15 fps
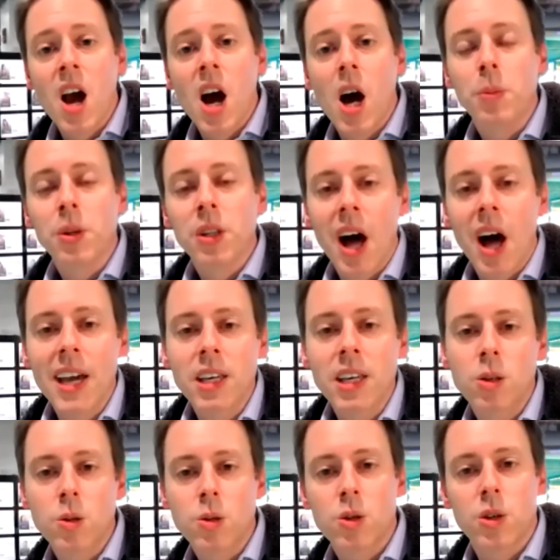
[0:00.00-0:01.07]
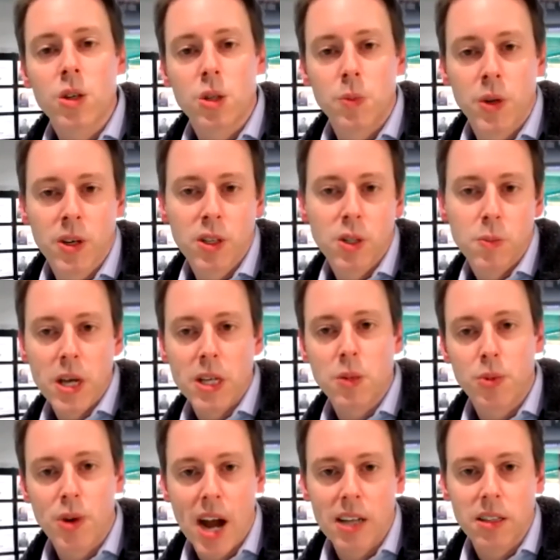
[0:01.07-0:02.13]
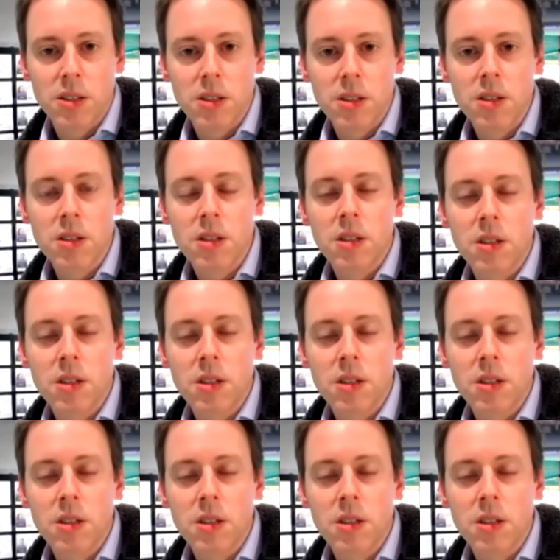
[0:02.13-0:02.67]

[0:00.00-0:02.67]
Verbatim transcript: applying user experience best practices